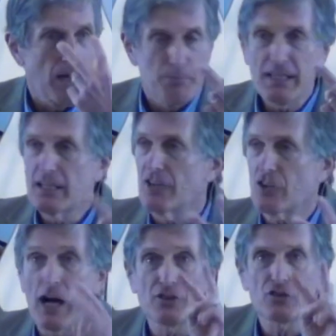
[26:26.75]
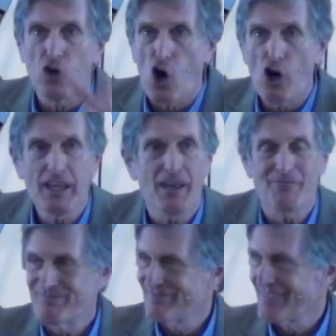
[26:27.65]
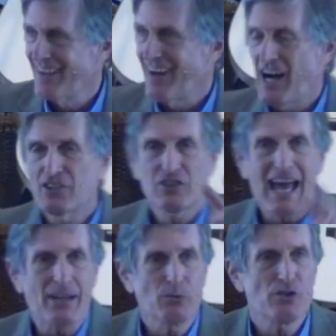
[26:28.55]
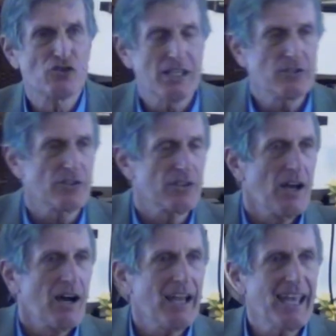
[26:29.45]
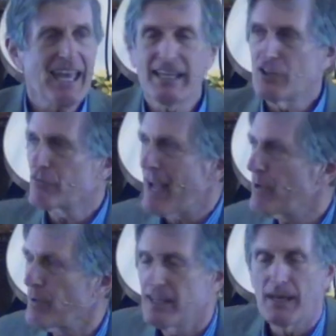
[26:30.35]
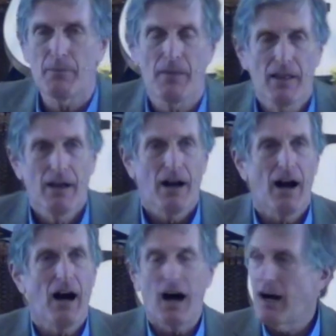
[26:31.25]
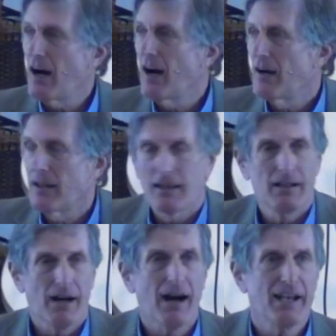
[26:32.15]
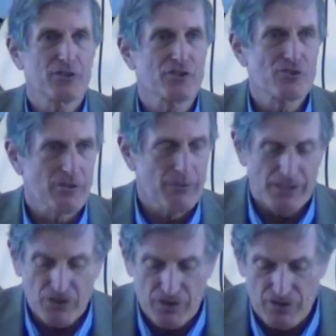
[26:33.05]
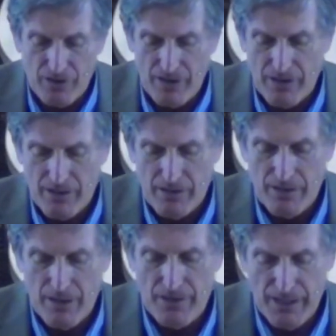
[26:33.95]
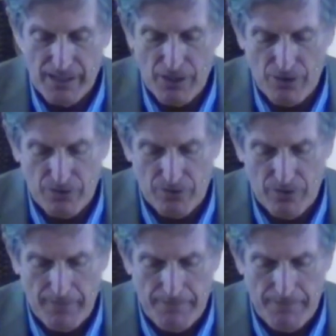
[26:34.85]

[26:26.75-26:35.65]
Because I saw him. I sat with Jesus. I ate and drank with him. Eyes are surer witnesses than ears.